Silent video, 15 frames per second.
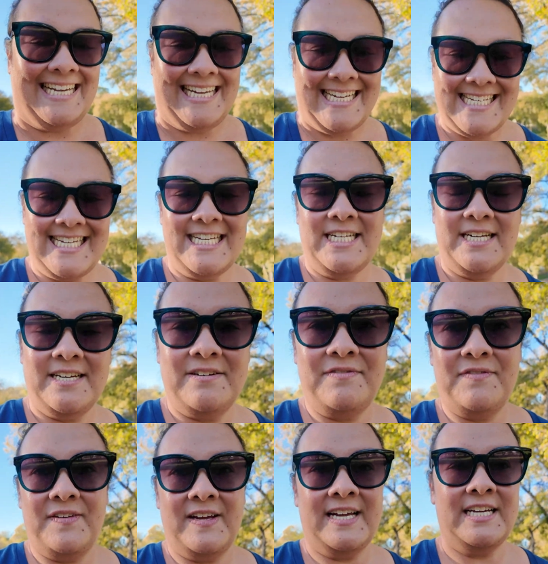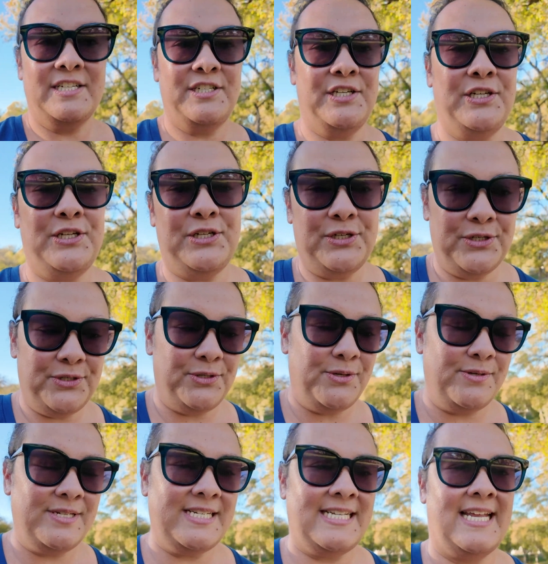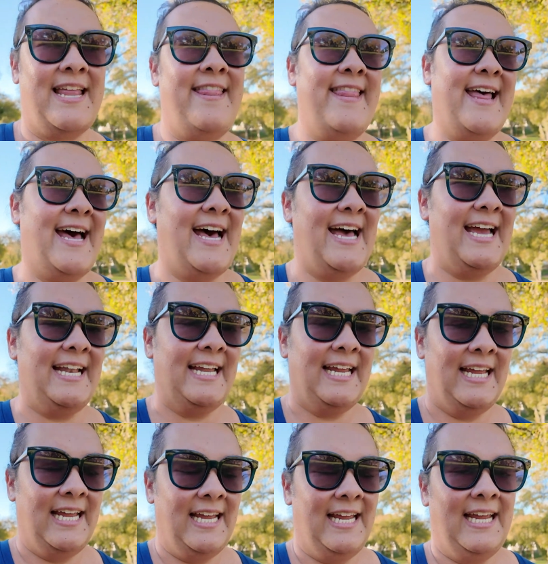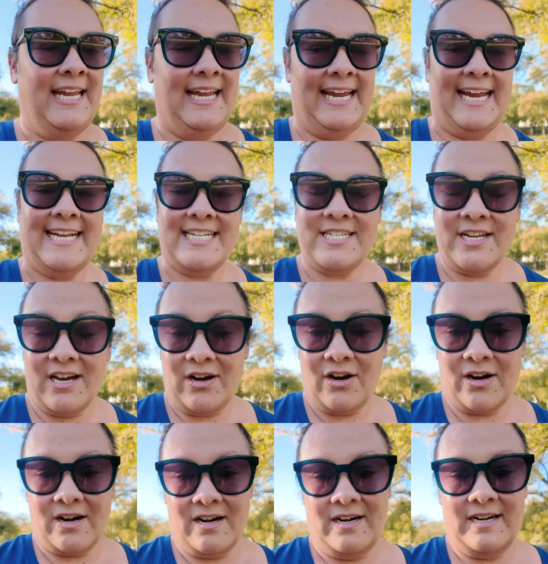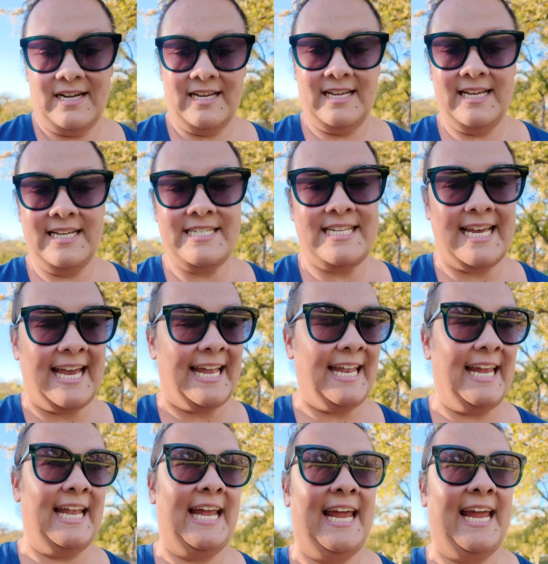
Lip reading: easy enough to use that it's not hard to edit.